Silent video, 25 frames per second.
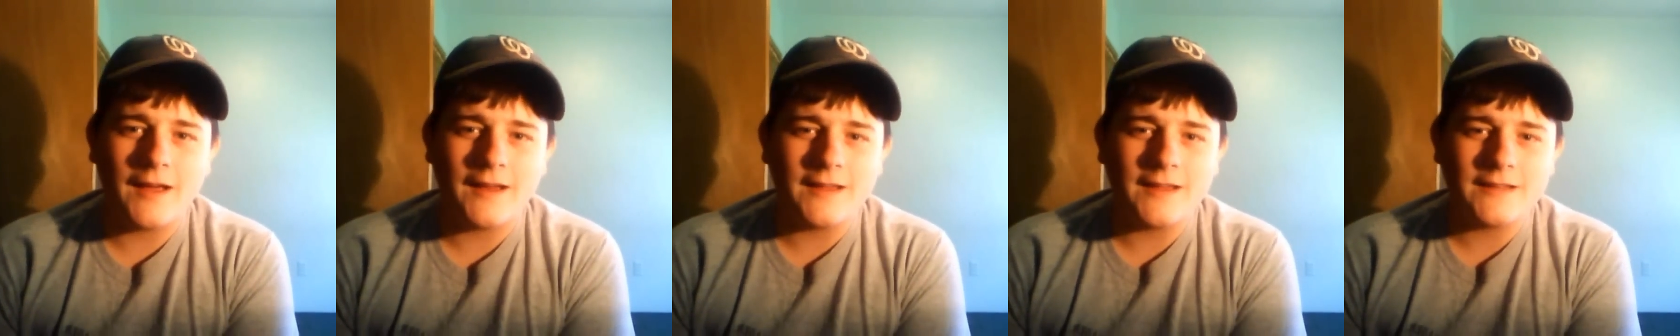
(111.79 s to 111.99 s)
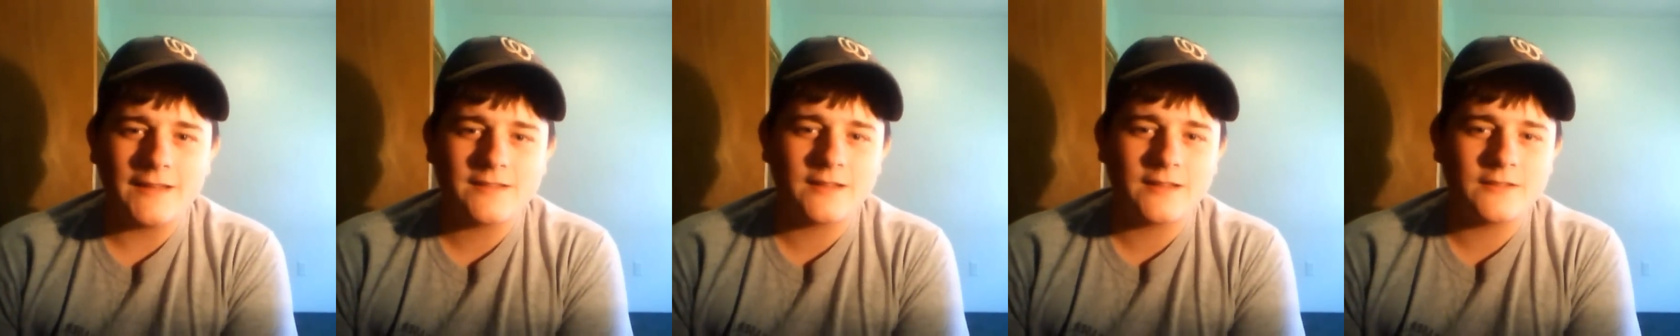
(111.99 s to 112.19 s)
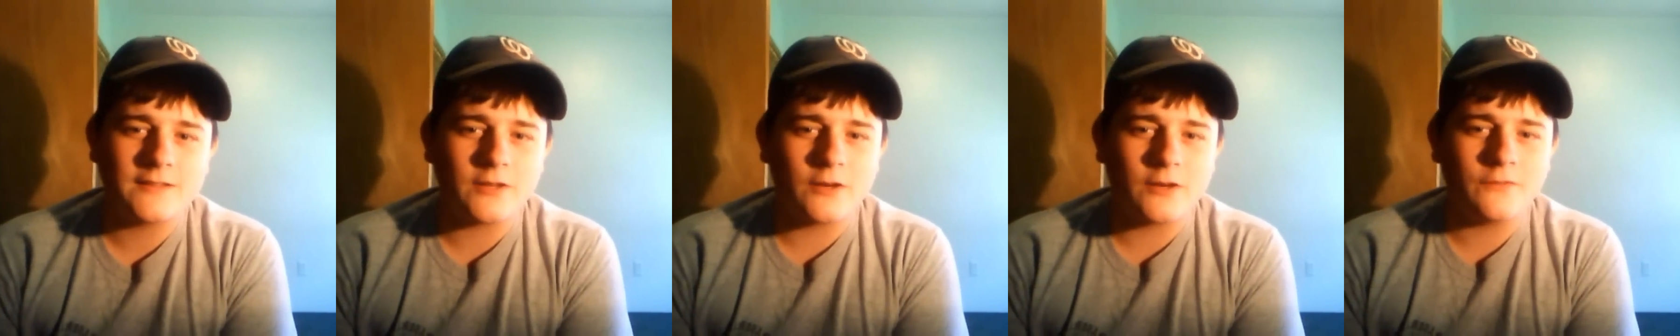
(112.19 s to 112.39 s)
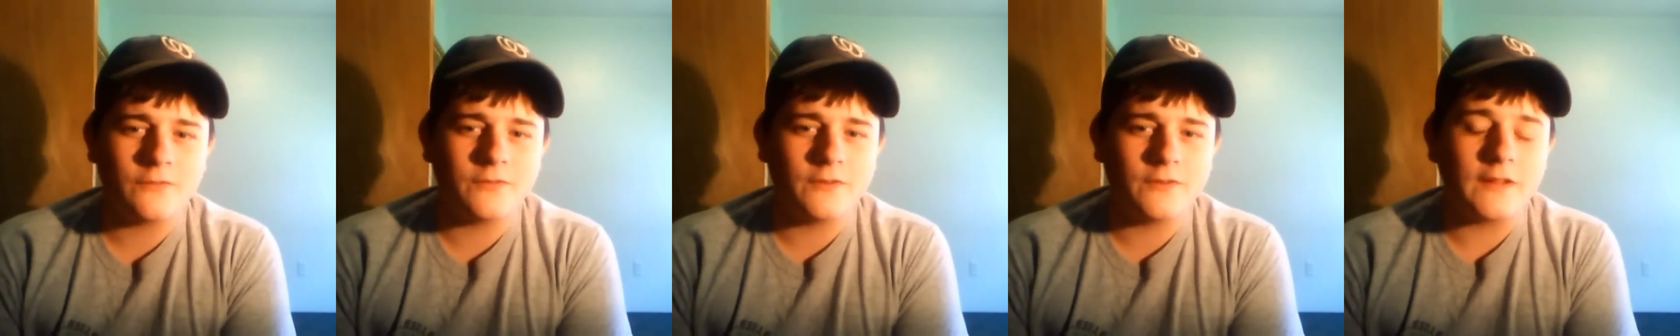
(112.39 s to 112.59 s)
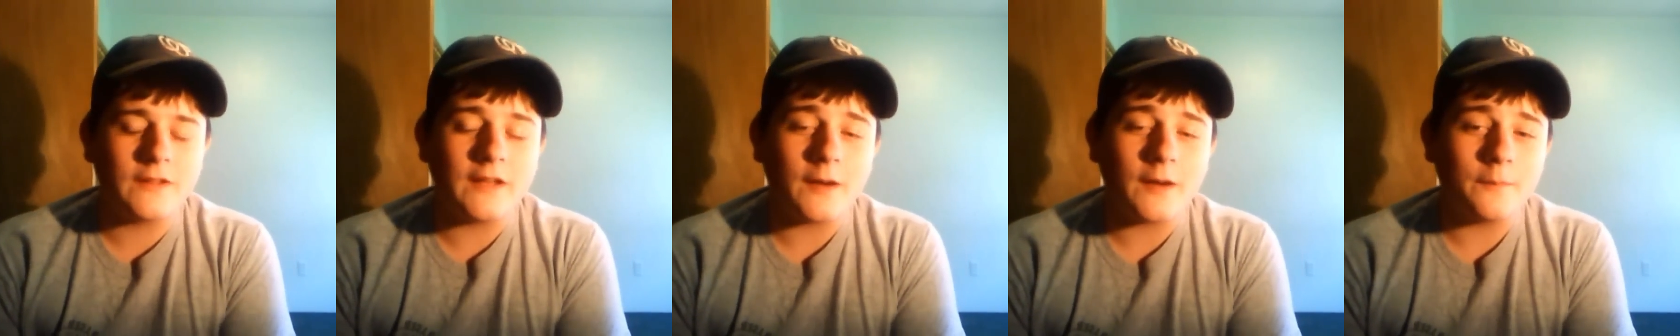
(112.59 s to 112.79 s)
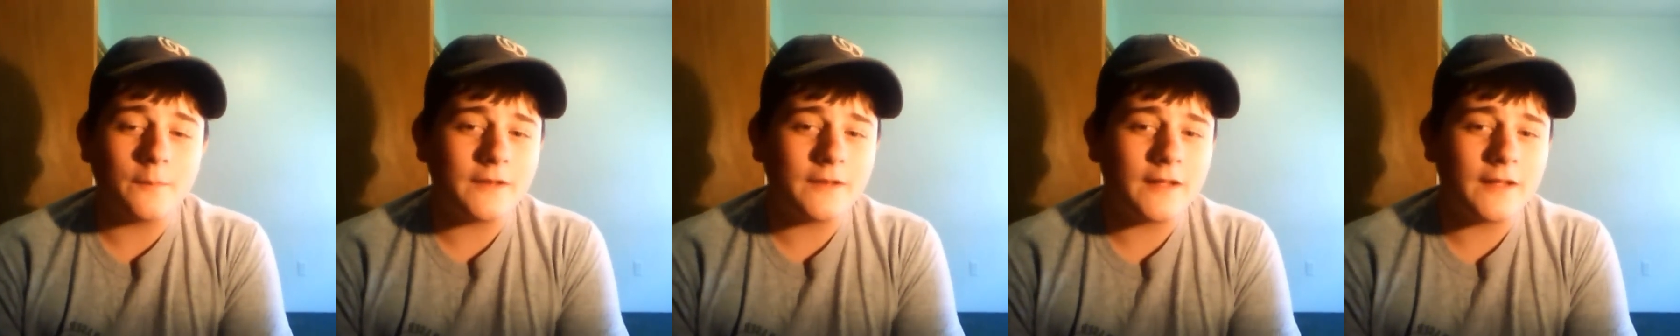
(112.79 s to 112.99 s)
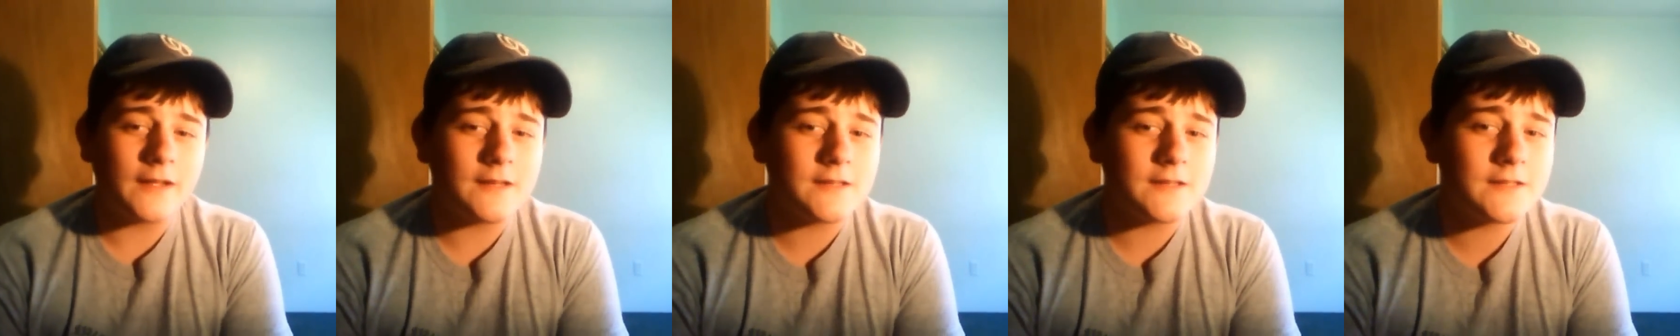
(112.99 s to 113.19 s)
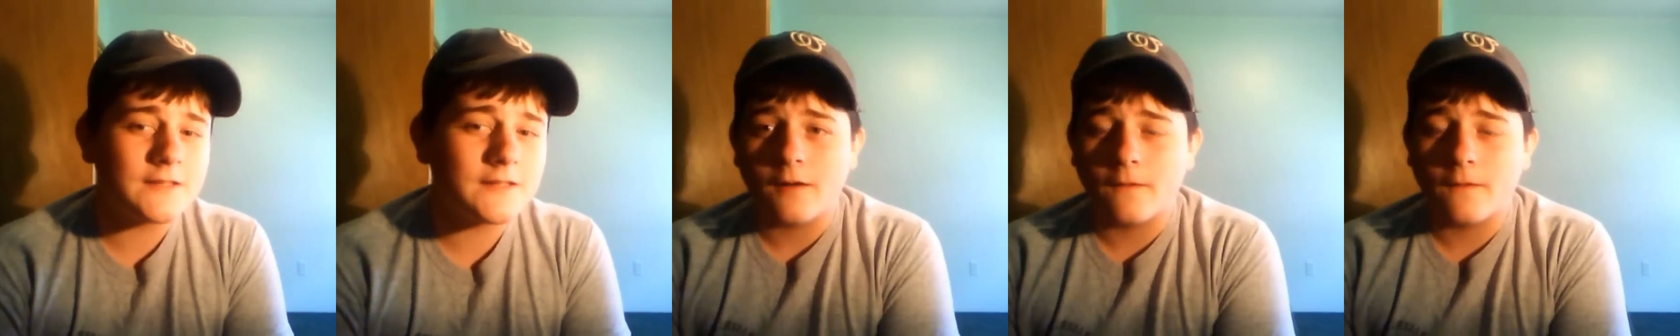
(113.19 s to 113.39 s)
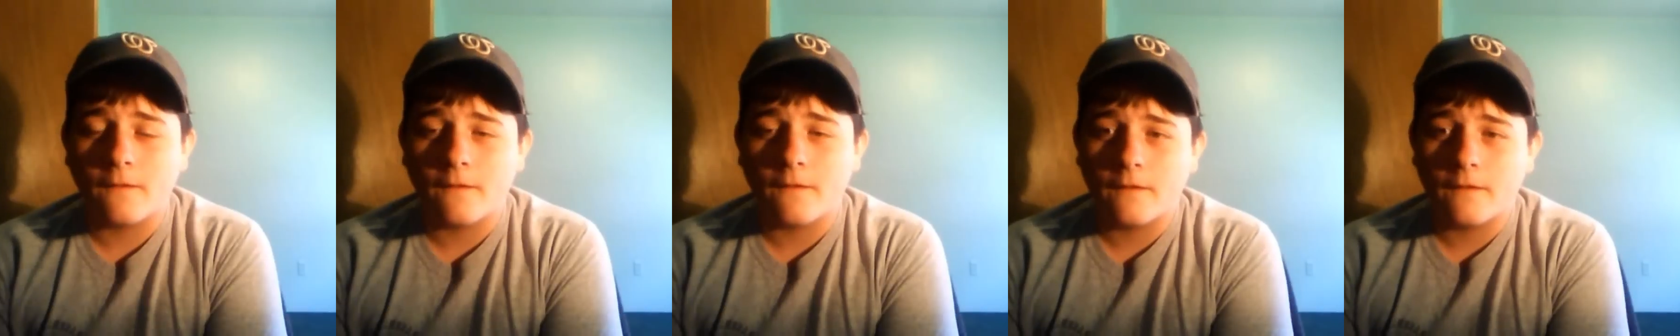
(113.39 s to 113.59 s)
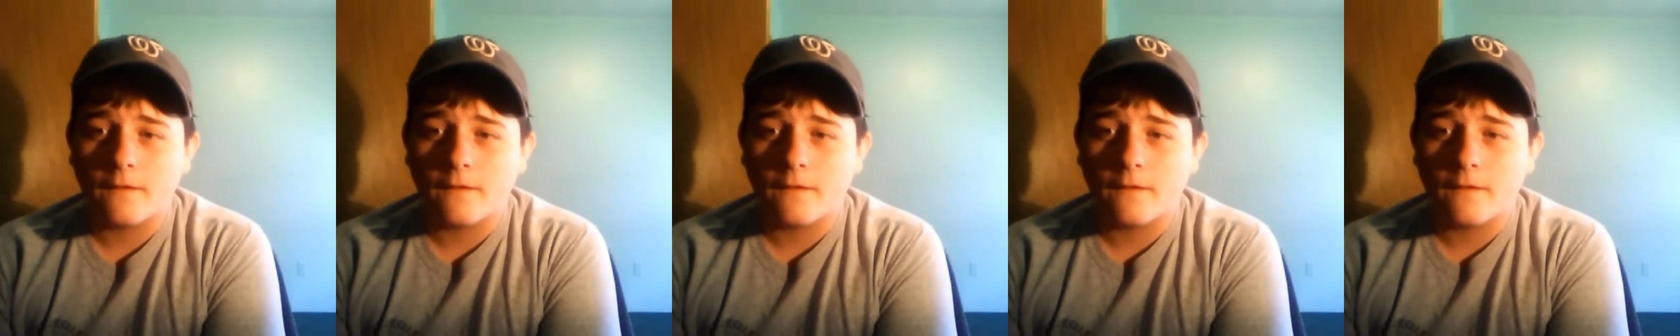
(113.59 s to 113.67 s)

guess that's all for the updates.